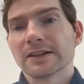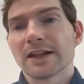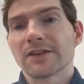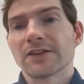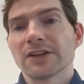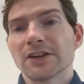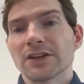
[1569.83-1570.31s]

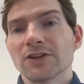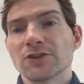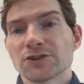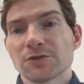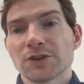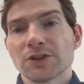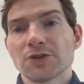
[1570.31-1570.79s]
that the
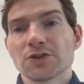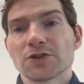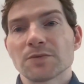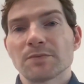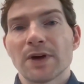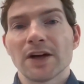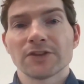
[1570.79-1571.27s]

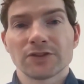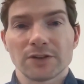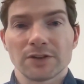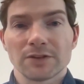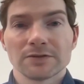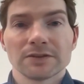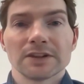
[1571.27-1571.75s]
illustrious
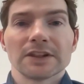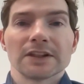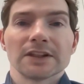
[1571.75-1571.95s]
Berthelot,